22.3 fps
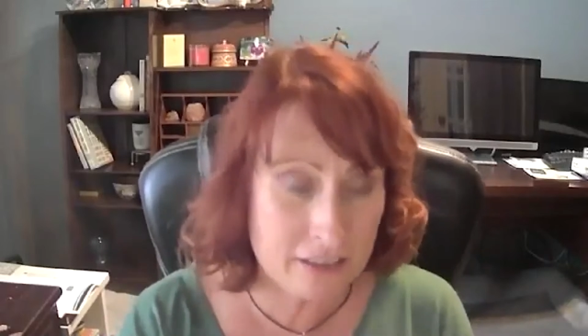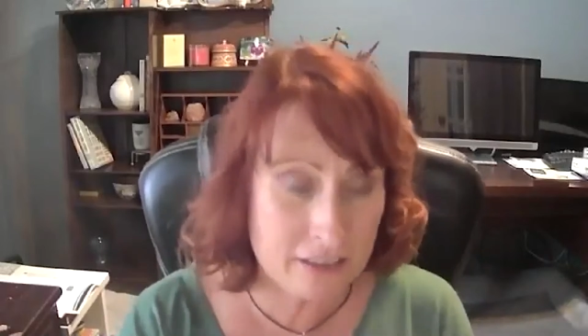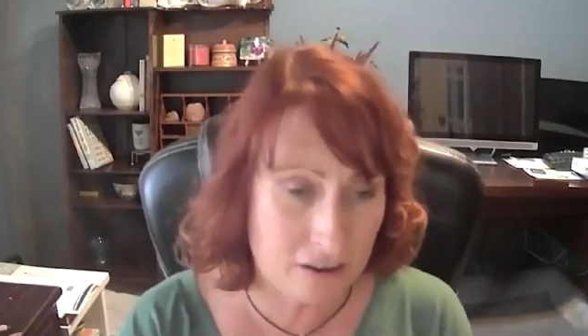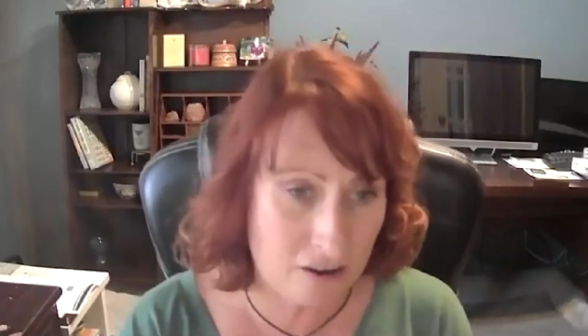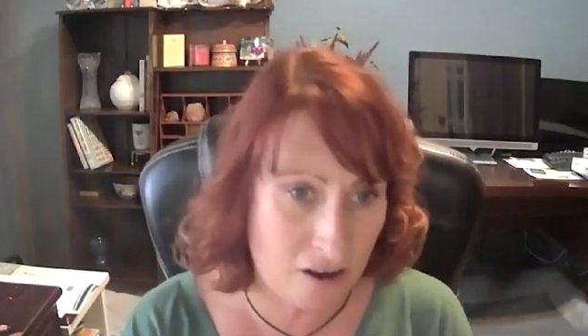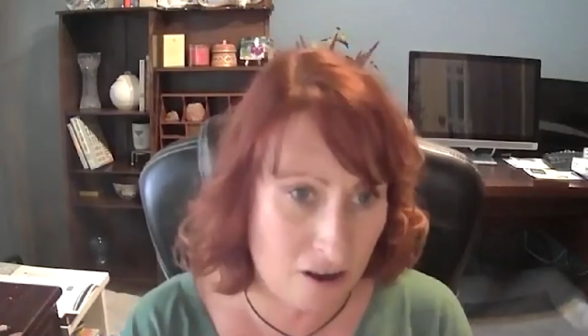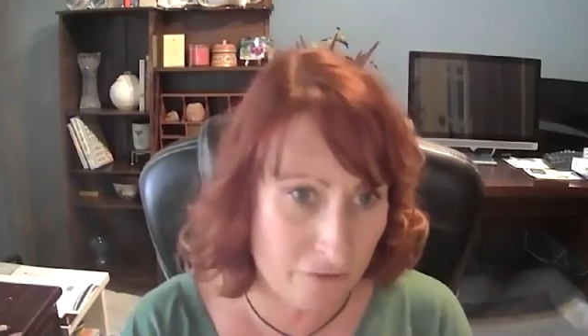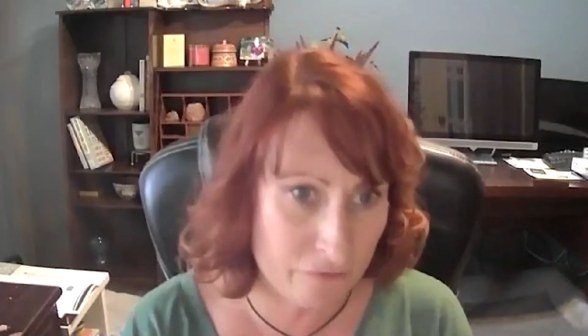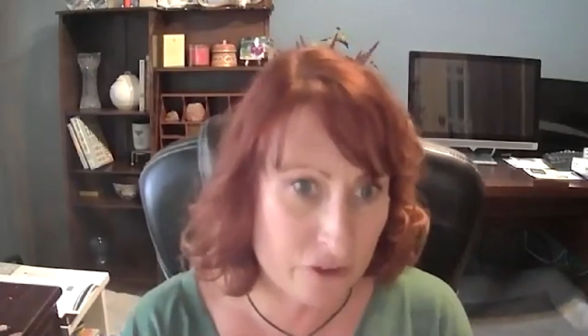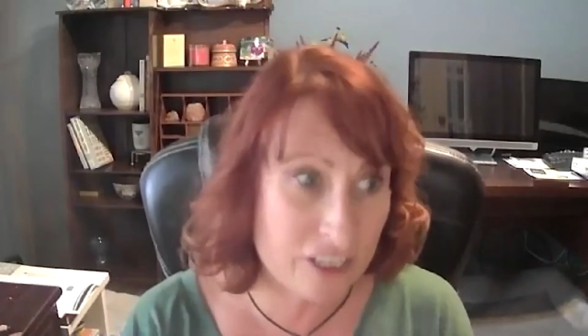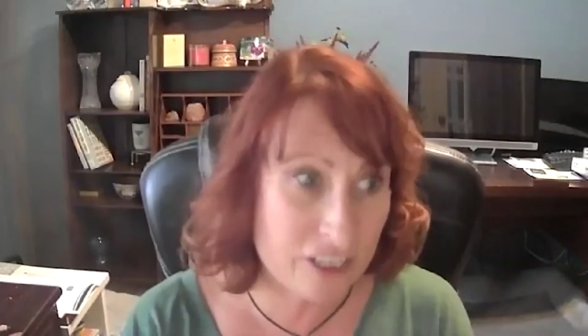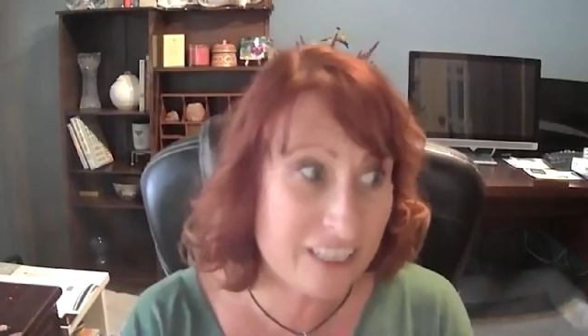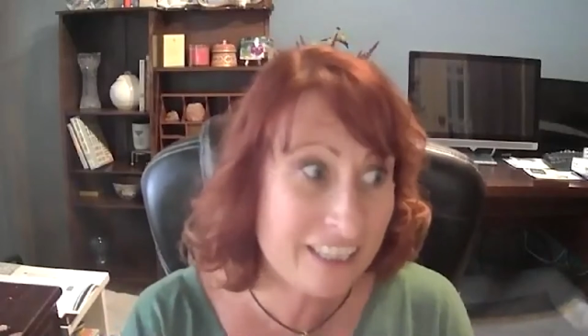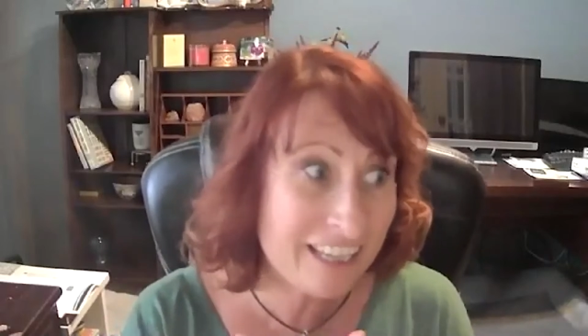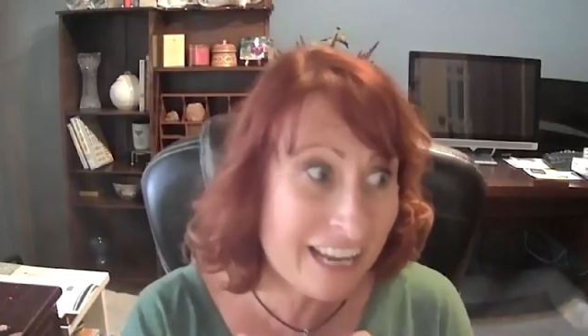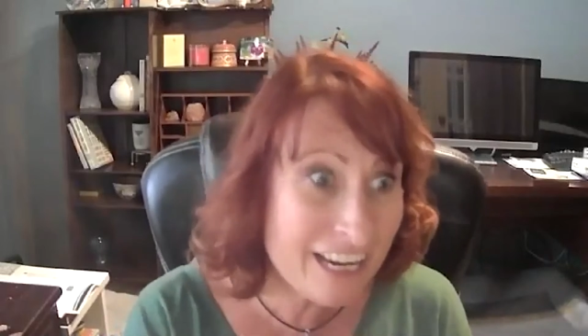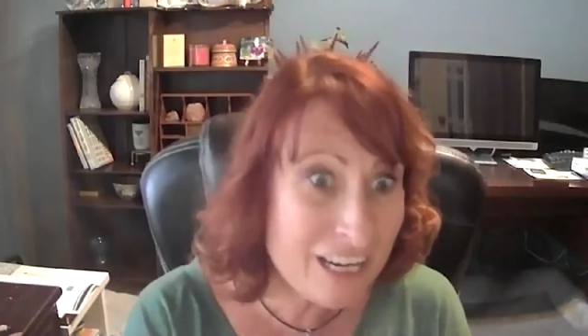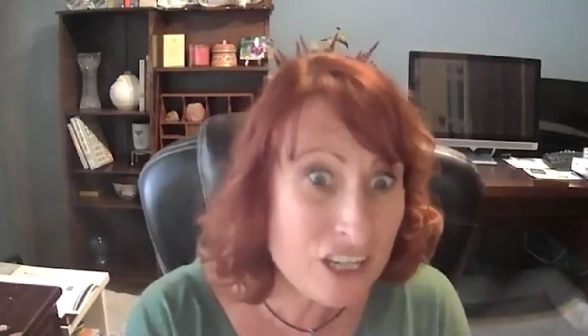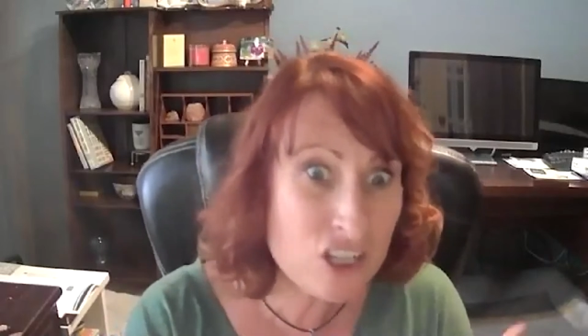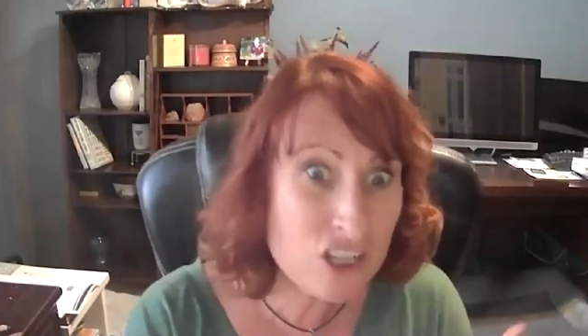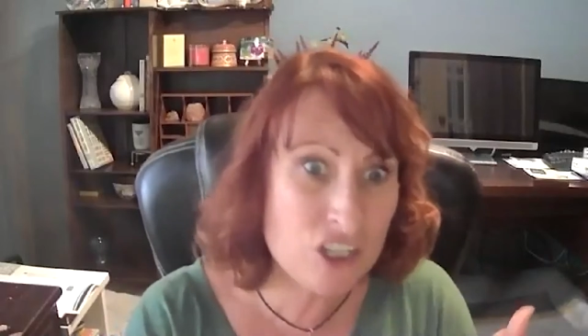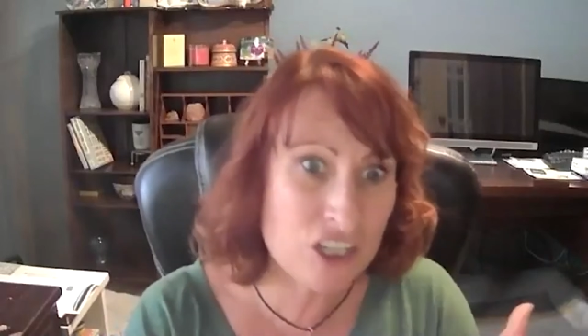the
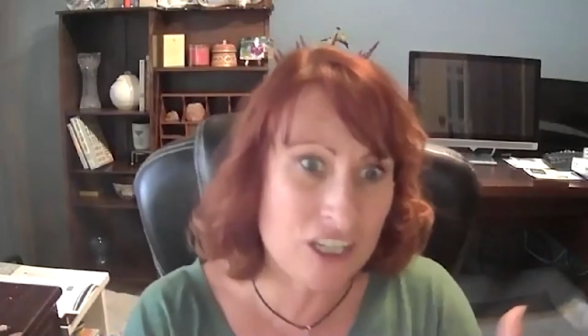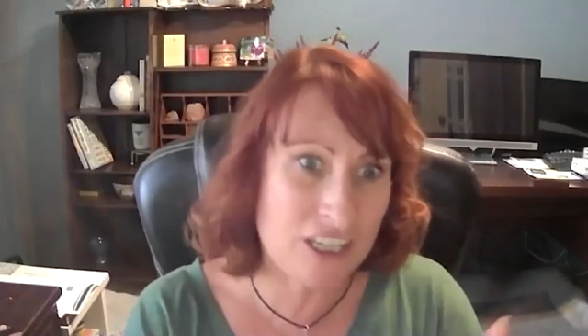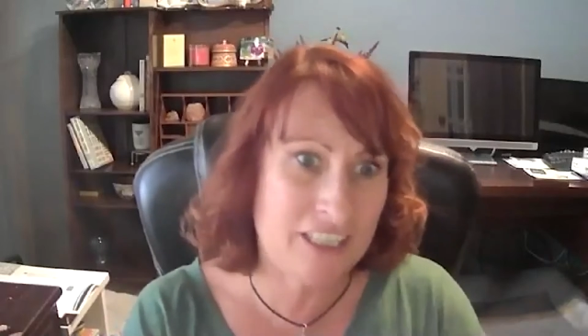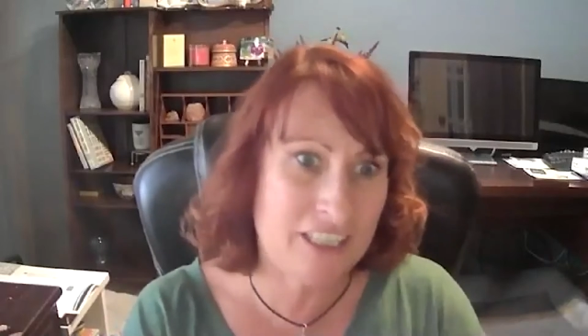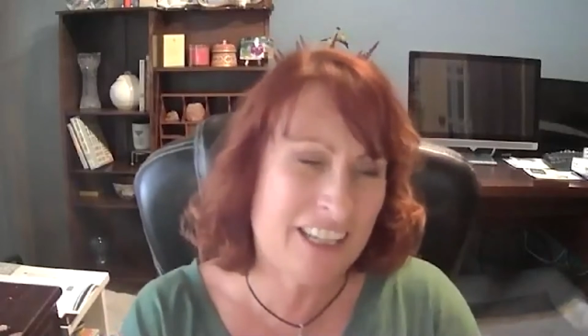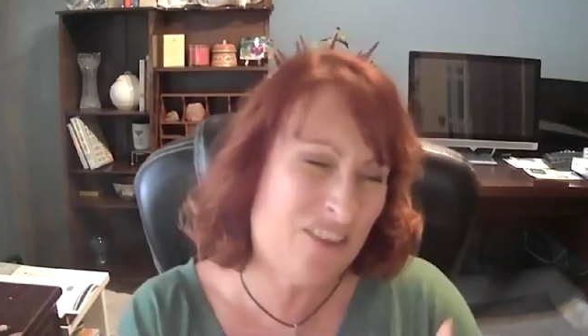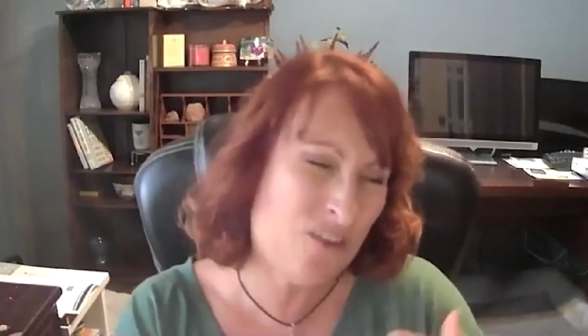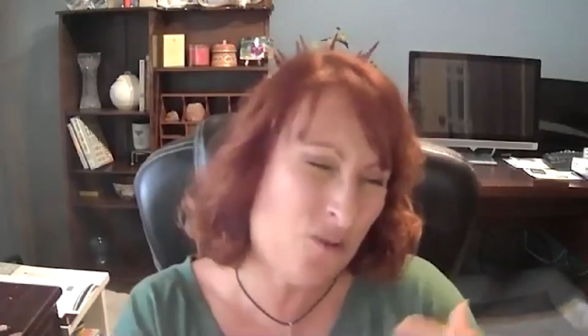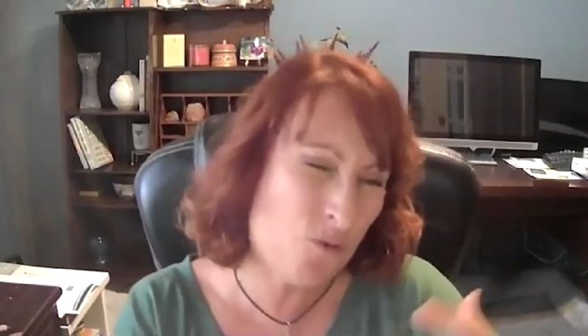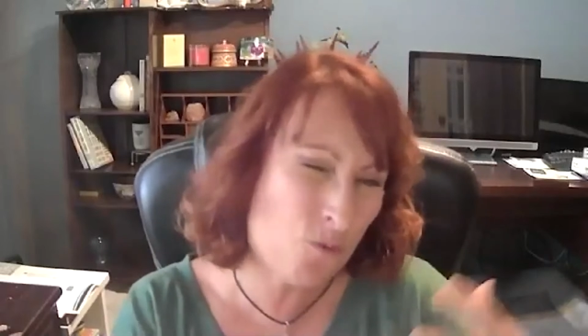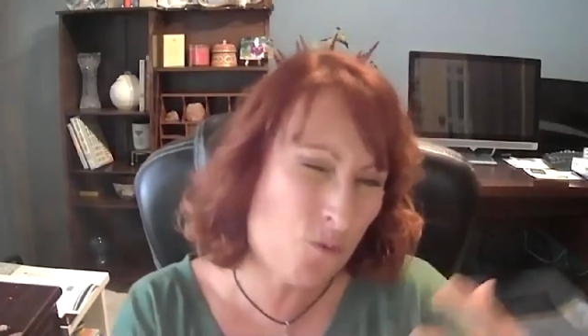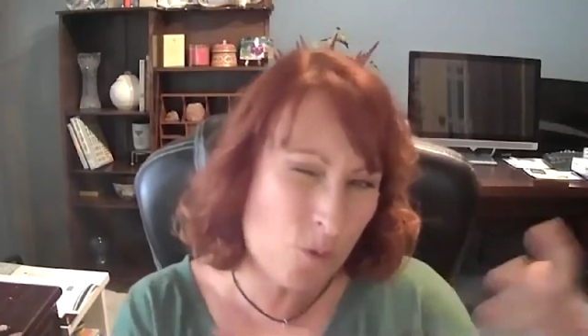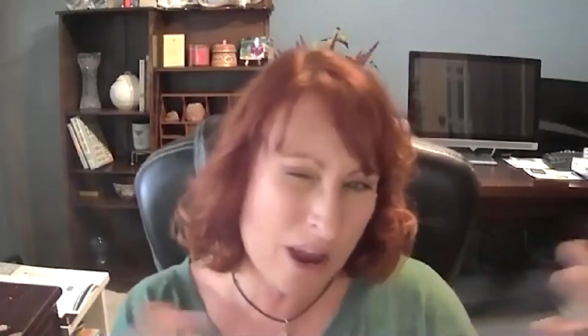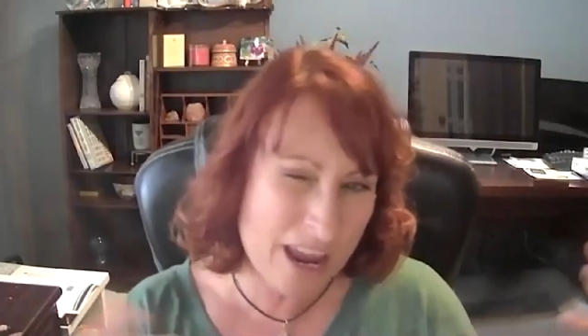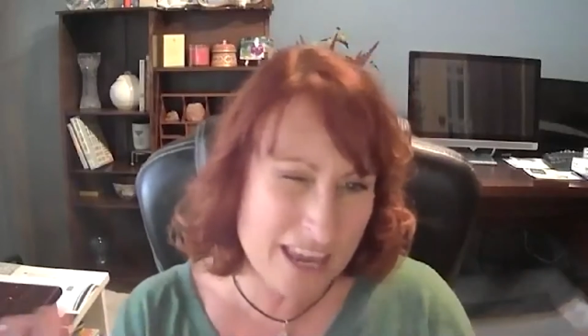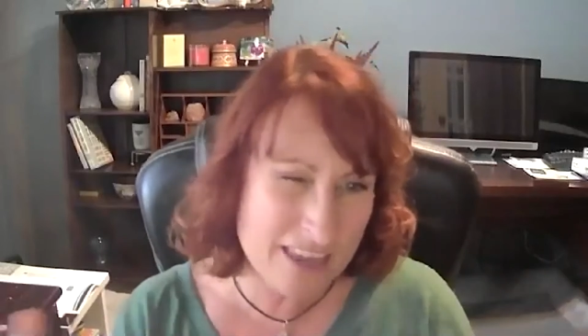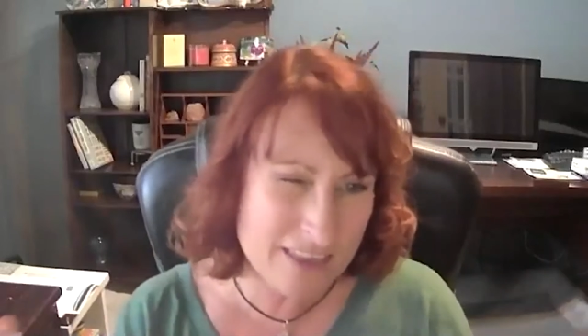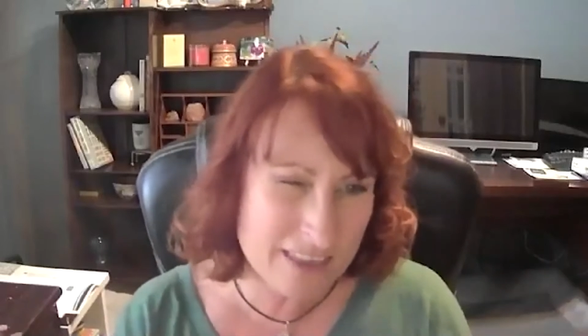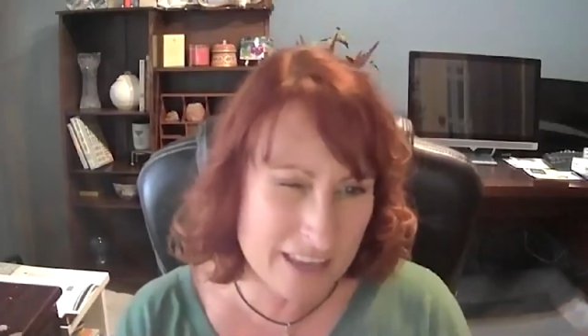conversations and the way